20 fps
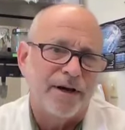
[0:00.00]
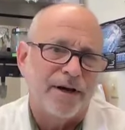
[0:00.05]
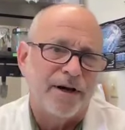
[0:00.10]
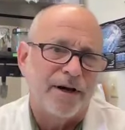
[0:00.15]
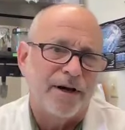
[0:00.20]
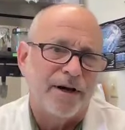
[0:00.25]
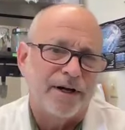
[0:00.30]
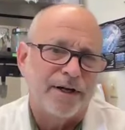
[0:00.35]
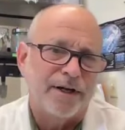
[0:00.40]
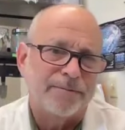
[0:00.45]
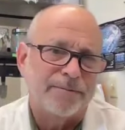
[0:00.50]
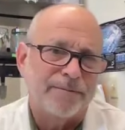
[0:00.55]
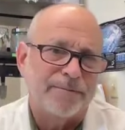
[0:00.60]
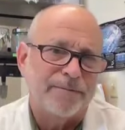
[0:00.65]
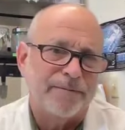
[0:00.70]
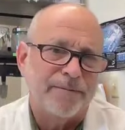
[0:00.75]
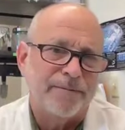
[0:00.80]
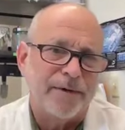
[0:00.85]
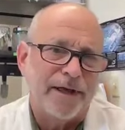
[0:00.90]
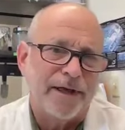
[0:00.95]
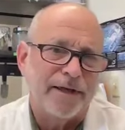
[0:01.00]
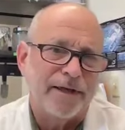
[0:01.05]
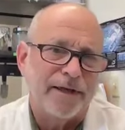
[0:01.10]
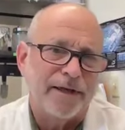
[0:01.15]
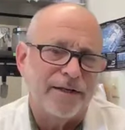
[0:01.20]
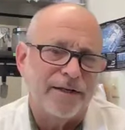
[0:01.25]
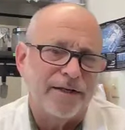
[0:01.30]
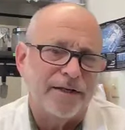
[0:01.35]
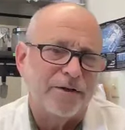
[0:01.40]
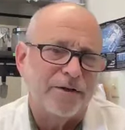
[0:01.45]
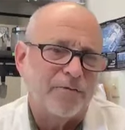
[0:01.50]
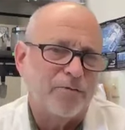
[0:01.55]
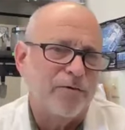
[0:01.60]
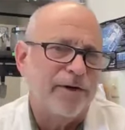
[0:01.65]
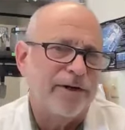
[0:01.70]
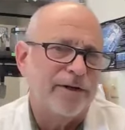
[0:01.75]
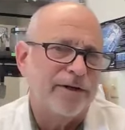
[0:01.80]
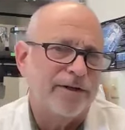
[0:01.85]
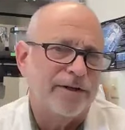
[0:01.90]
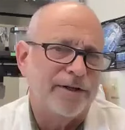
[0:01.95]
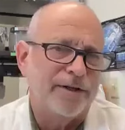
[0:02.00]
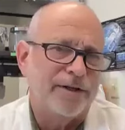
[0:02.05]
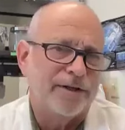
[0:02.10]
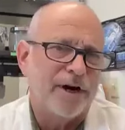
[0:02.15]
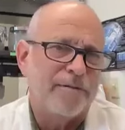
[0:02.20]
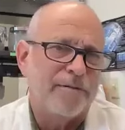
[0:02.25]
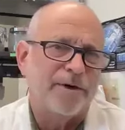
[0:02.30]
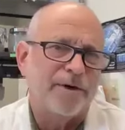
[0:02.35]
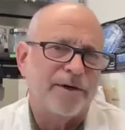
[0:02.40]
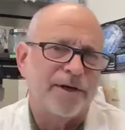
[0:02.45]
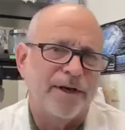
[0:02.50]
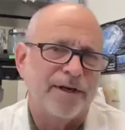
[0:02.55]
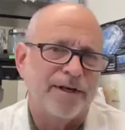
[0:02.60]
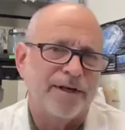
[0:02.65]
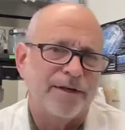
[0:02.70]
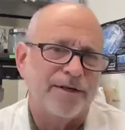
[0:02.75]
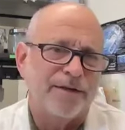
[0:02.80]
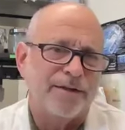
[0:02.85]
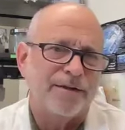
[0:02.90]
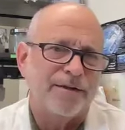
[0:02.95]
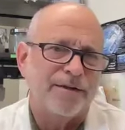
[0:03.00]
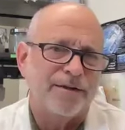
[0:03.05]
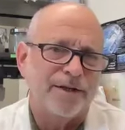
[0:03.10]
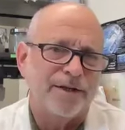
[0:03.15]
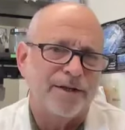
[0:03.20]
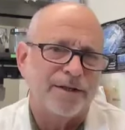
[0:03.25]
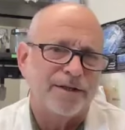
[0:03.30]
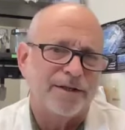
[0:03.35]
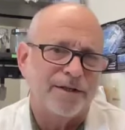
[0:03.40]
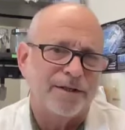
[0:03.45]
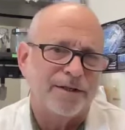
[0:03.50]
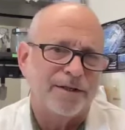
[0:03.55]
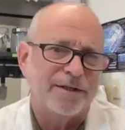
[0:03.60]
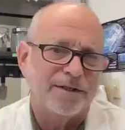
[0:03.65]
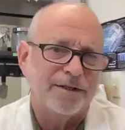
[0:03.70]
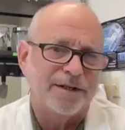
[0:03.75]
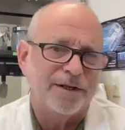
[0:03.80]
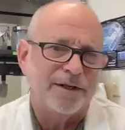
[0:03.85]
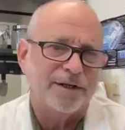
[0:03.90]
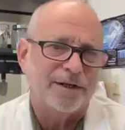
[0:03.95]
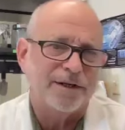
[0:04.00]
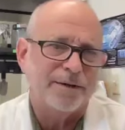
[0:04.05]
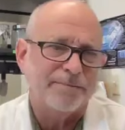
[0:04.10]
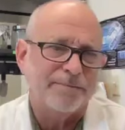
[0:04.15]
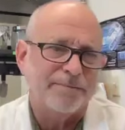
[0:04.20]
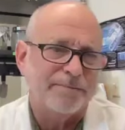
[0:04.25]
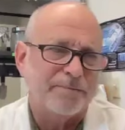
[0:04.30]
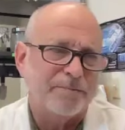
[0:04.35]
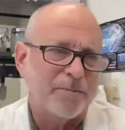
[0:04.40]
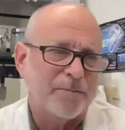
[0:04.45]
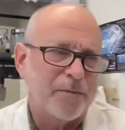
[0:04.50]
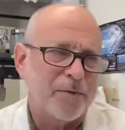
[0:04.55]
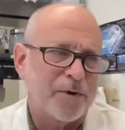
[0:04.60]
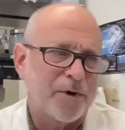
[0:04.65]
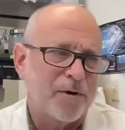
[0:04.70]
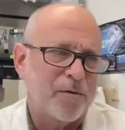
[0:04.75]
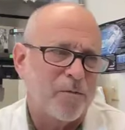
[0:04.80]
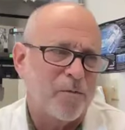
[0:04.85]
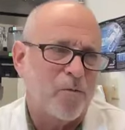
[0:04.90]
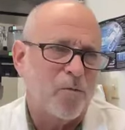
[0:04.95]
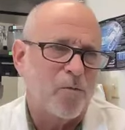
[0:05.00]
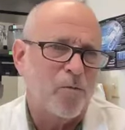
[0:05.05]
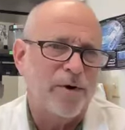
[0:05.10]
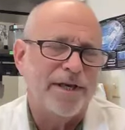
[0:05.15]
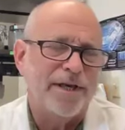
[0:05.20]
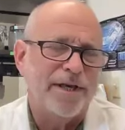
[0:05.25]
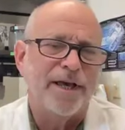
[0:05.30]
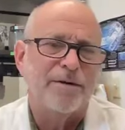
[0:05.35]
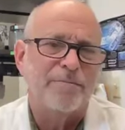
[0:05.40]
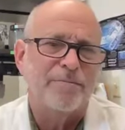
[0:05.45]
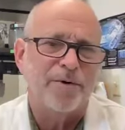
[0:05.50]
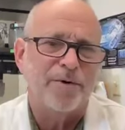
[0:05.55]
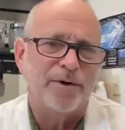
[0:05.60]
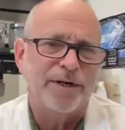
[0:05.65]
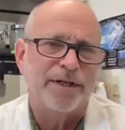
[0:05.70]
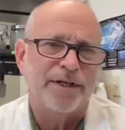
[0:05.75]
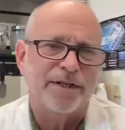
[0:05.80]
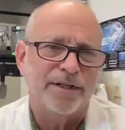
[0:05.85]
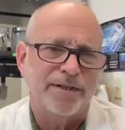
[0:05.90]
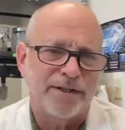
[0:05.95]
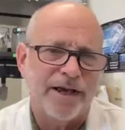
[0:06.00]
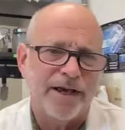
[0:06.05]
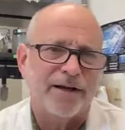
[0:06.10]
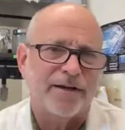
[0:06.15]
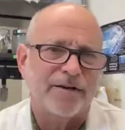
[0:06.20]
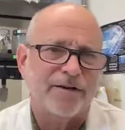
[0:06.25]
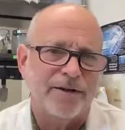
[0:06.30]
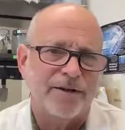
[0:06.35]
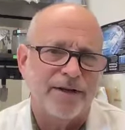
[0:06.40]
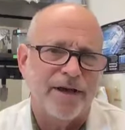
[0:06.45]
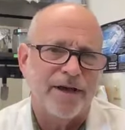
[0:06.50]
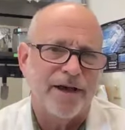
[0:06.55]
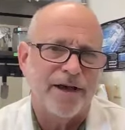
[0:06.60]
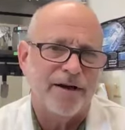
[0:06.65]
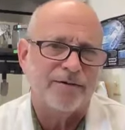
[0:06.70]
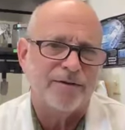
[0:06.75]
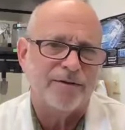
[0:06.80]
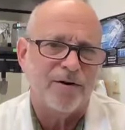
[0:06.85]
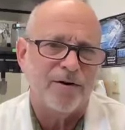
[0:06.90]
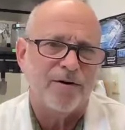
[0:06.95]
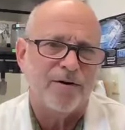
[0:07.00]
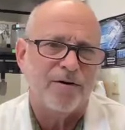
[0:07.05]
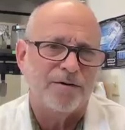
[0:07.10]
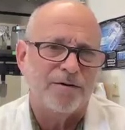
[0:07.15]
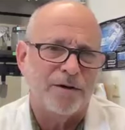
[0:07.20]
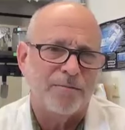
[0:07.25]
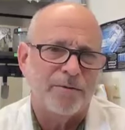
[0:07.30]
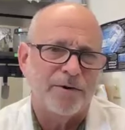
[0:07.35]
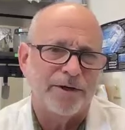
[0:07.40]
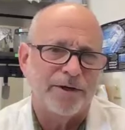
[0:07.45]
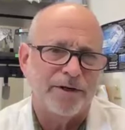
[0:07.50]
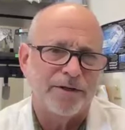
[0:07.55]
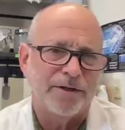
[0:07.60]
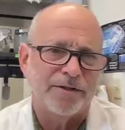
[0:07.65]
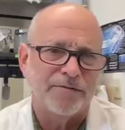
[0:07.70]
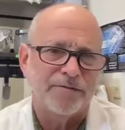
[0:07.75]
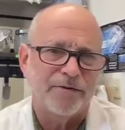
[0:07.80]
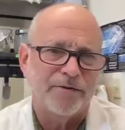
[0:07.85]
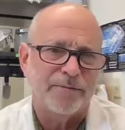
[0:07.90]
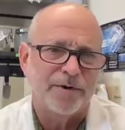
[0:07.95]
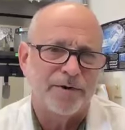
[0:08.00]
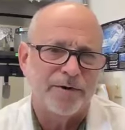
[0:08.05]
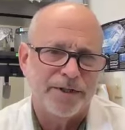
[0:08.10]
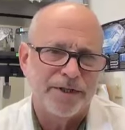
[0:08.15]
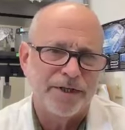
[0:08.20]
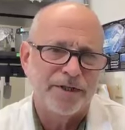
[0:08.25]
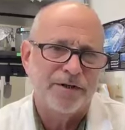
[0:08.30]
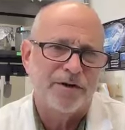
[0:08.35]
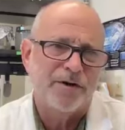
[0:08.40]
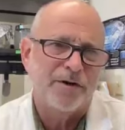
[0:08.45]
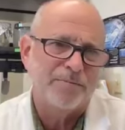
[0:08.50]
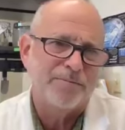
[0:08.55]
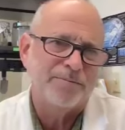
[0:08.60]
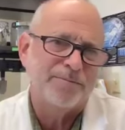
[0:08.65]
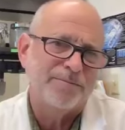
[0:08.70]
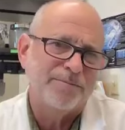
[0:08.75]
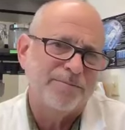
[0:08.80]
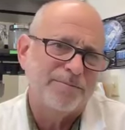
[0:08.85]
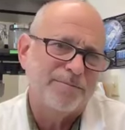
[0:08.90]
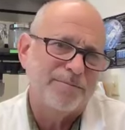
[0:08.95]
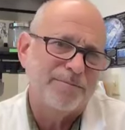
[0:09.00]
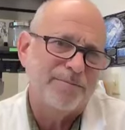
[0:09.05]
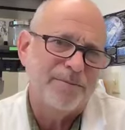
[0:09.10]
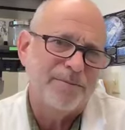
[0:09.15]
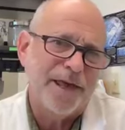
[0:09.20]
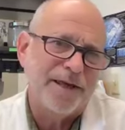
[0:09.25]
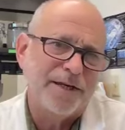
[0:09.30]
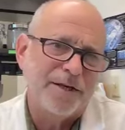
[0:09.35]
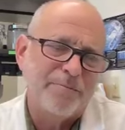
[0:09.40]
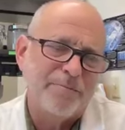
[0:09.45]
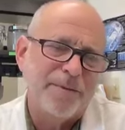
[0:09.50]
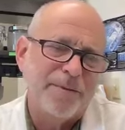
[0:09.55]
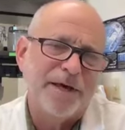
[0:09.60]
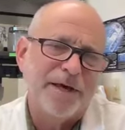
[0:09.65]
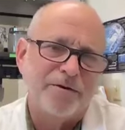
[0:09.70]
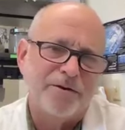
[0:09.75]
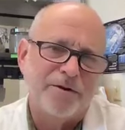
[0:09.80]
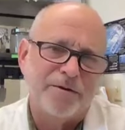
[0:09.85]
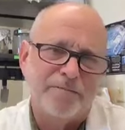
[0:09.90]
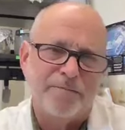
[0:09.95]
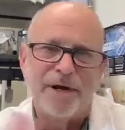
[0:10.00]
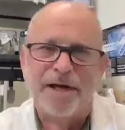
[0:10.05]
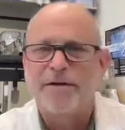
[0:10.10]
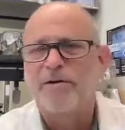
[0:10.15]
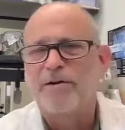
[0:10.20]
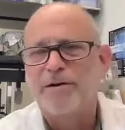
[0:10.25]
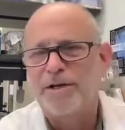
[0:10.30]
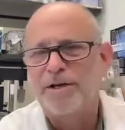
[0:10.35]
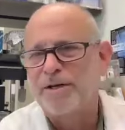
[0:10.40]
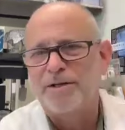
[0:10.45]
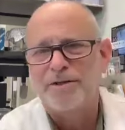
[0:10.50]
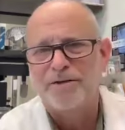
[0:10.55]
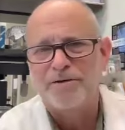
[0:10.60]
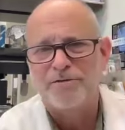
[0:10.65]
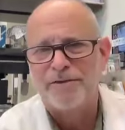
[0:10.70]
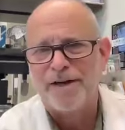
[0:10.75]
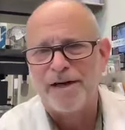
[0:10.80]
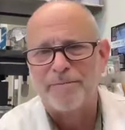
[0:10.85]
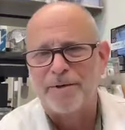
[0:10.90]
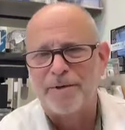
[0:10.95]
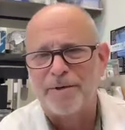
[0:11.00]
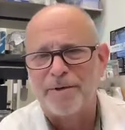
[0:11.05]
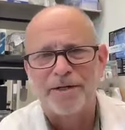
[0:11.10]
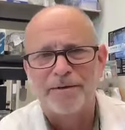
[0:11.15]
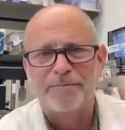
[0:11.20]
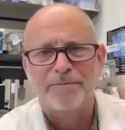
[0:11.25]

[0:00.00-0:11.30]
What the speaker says: And it's really a complicated thing that we can't predict exactly how tall someone is from their genome any better than by looking at their family.